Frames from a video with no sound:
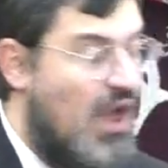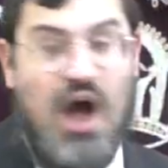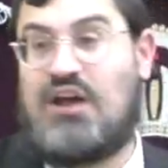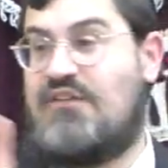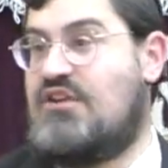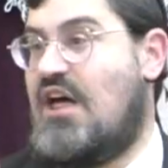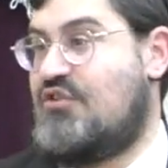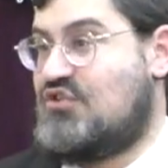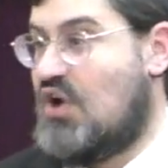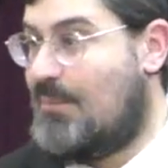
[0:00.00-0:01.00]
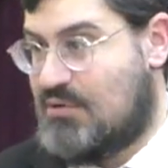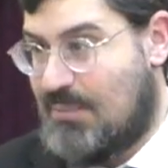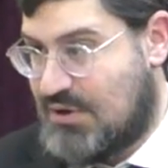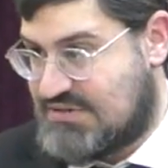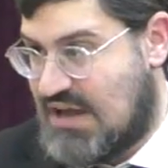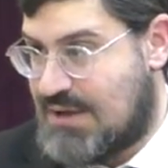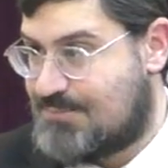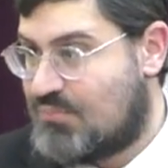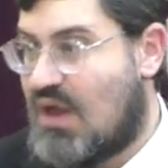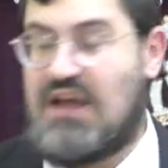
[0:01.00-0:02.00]
I'll give you another example, Rabbi Yisai.
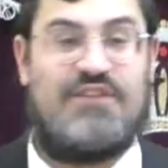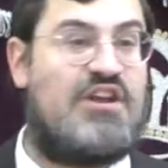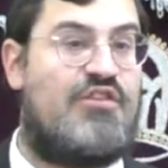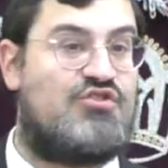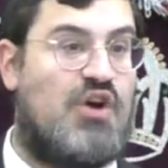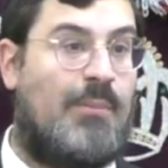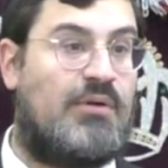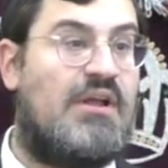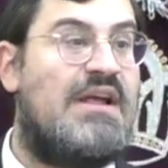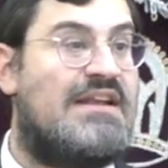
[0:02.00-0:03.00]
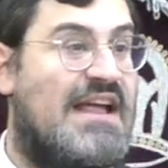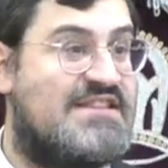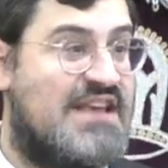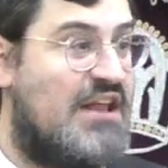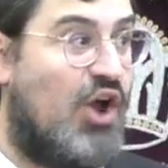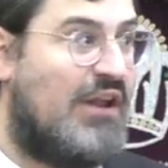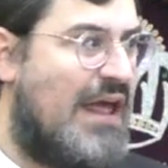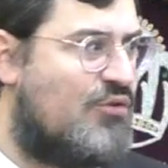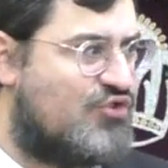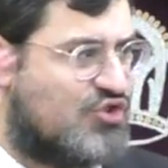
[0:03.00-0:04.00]
I'll give you another example. Let's say, Lo
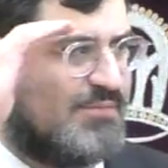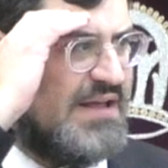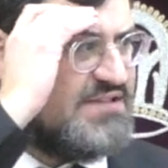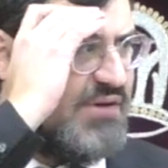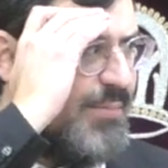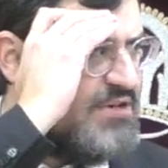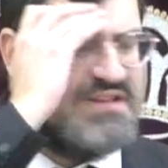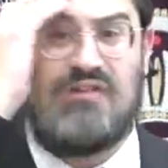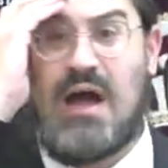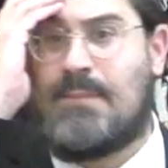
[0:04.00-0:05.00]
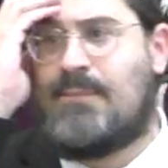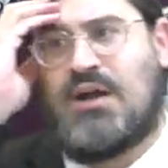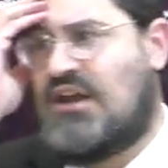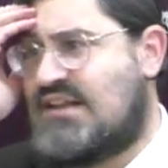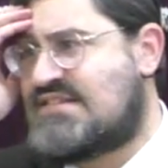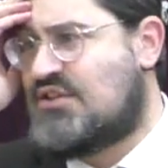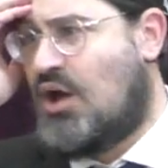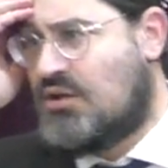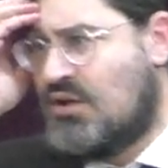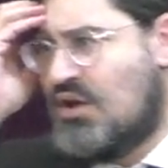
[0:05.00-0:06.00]
aleinu such a ma'aser. Rabbi Yisai, Rachmana
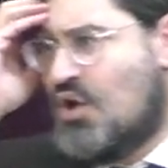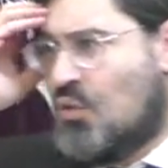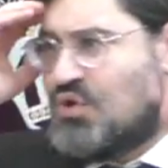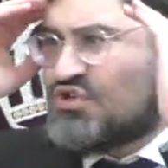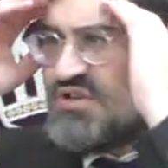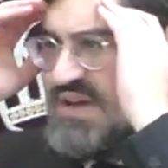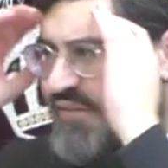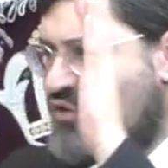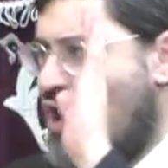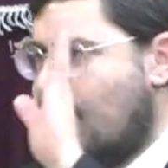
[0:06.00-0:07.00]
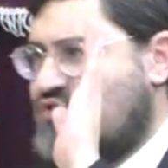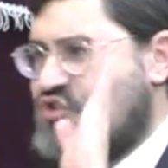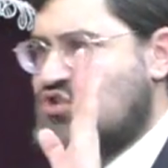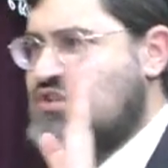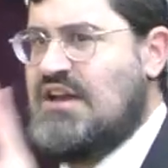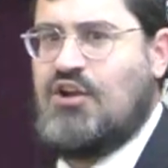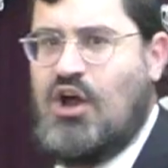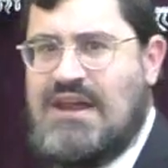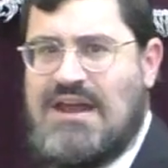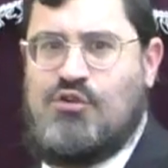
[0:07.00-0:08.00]
litzlan, we should never know of such a thing.
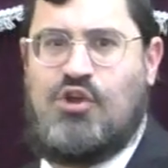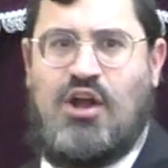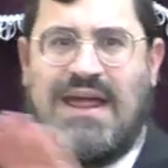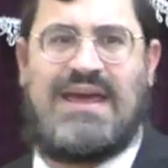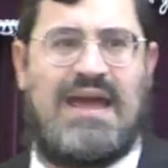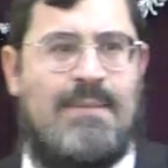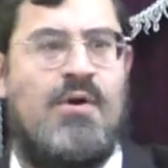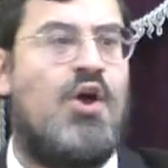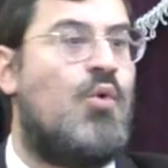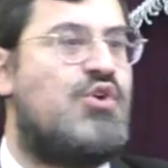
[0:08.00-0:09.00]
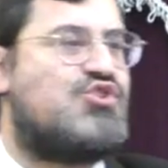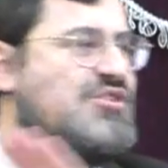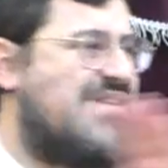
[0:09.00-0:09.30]
Lo aleinu, lo aleichem, we should